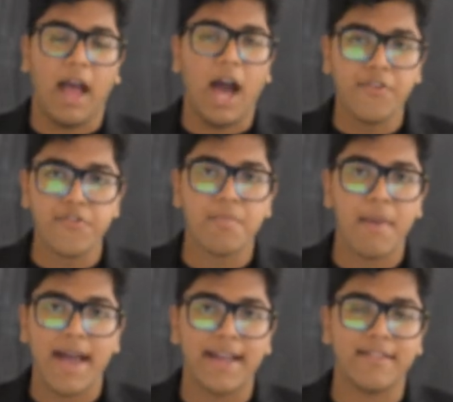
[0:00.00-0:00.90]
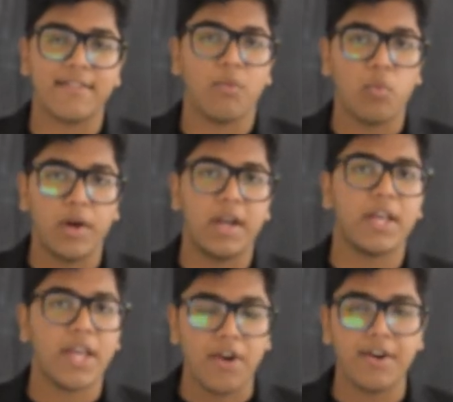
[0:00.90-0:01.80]
undermines
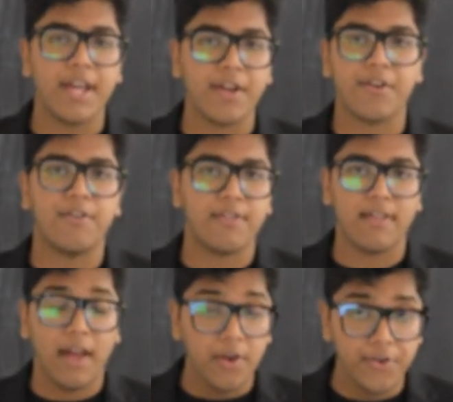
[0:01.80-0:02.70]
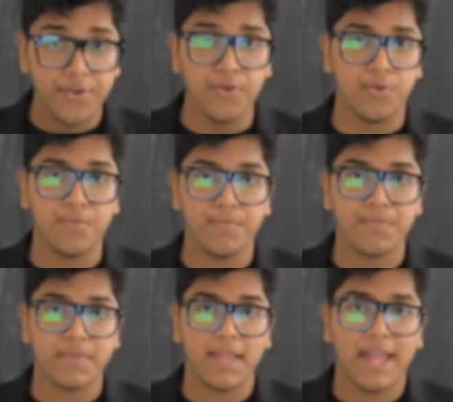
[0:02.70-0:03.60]
what caretakers do,
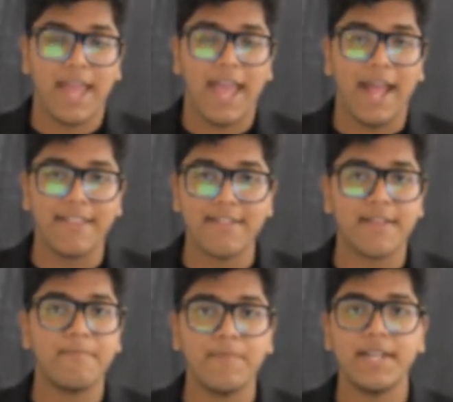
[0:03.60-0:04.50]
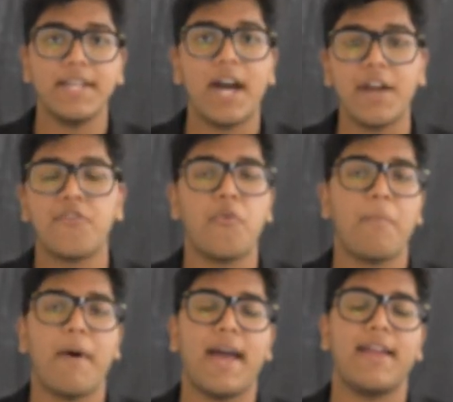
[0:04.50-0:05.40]
and this completely
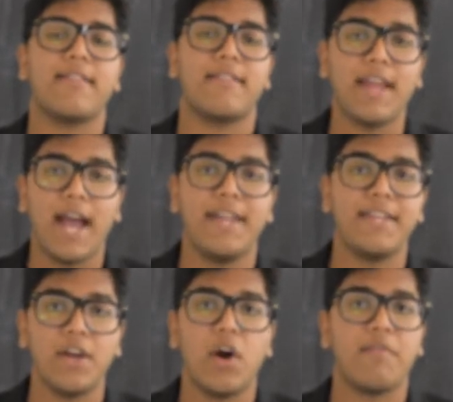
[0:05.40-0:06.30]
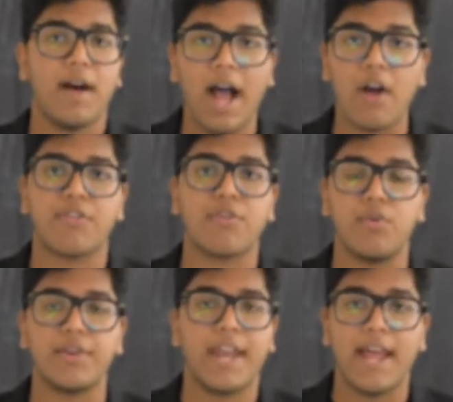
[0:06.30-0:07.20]
undermines the idea of a
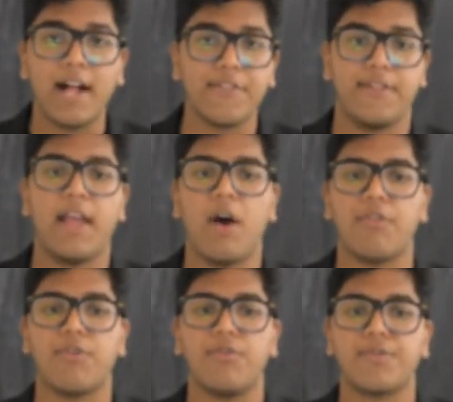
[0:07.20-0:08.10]
household and a healthy household.